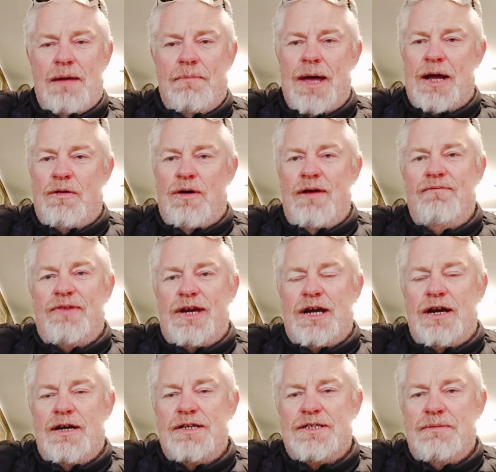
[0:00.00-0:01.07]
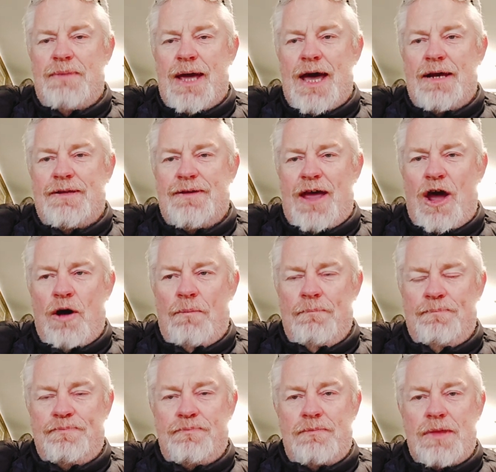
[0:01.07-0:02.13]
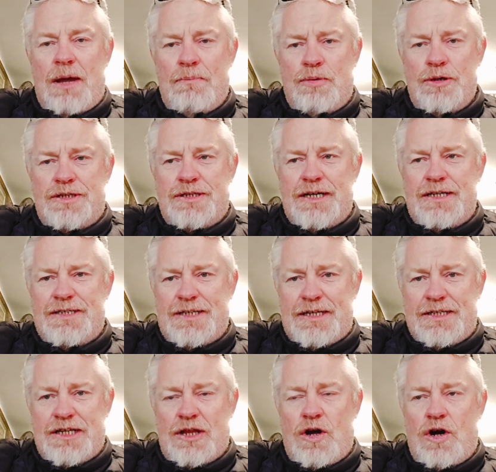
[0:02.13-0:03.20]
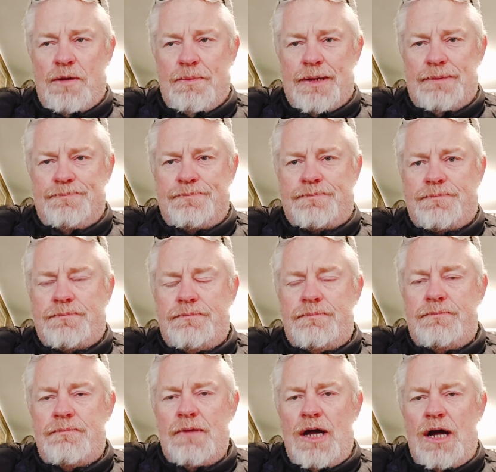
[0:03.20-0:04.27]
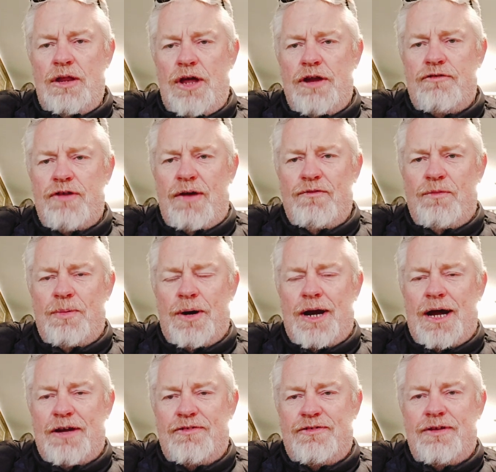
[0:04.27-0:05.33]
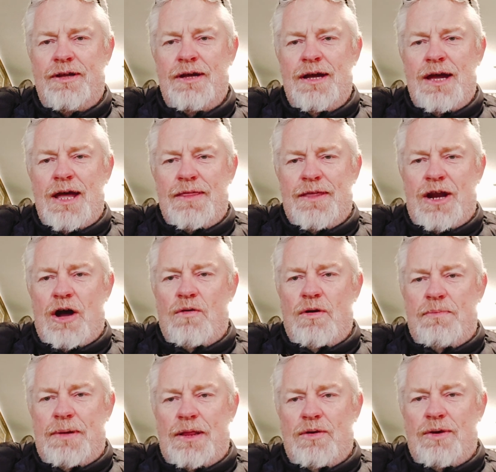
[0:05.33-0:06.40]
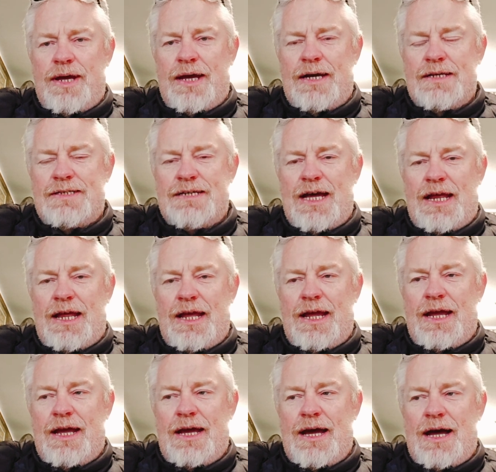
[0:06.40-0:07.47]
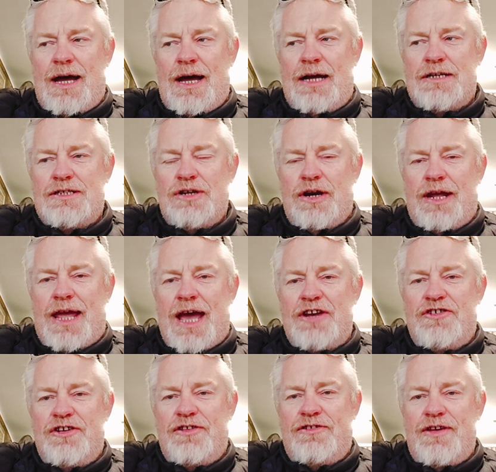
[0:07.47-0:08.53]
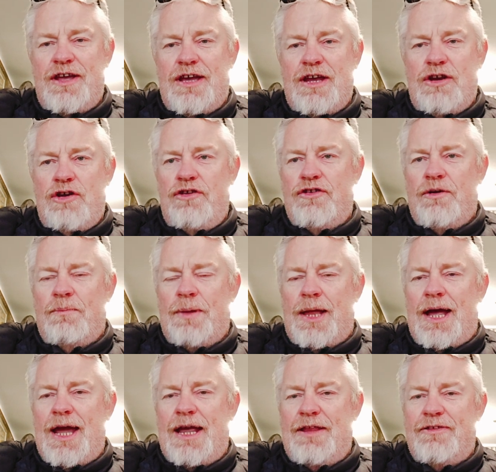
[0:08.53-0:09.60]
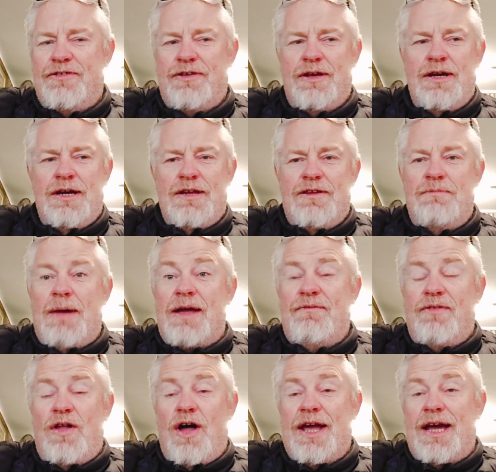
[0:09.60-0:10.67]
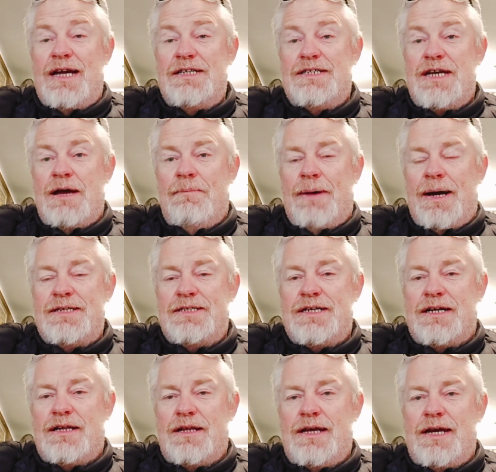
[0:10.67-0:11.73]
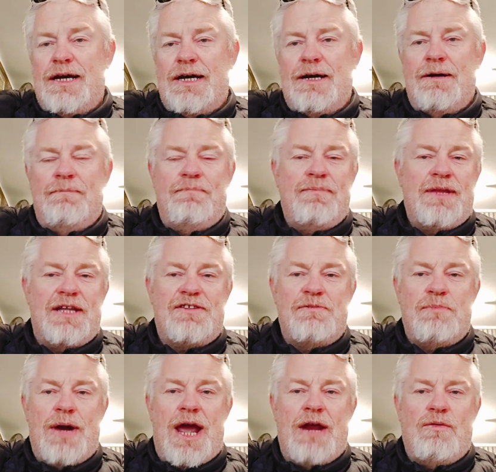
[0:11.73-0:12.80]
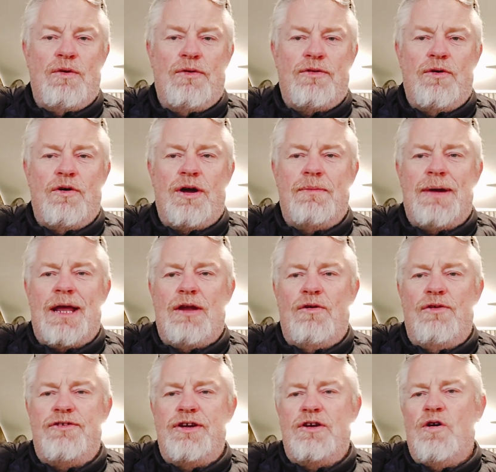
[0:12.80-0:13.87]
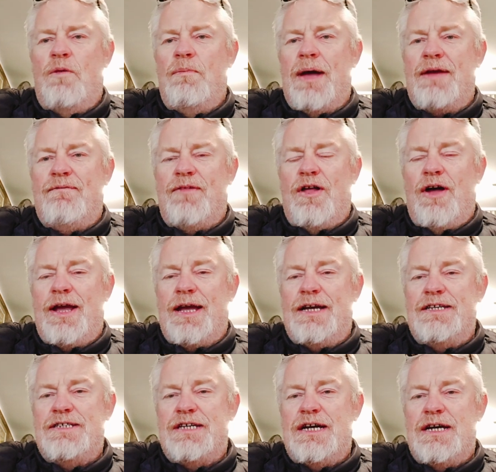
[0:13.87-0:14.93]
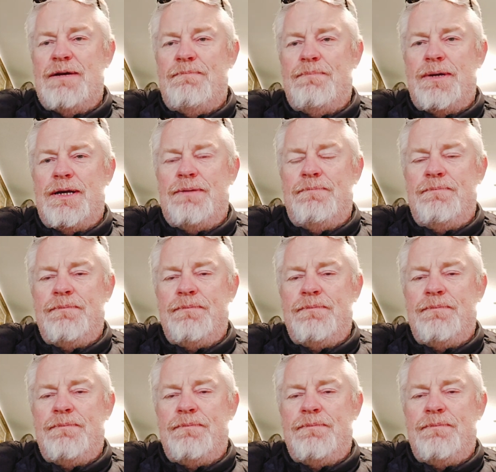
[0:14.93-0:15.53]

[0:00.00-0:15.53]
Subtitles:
make our own videos about to help push these things along. But a lot of travel products that I would be looking at selling, sort of gadgets that you can use on planes to make flying easier, basically. That's a brand we were talking about launching called Make Flying Easier, but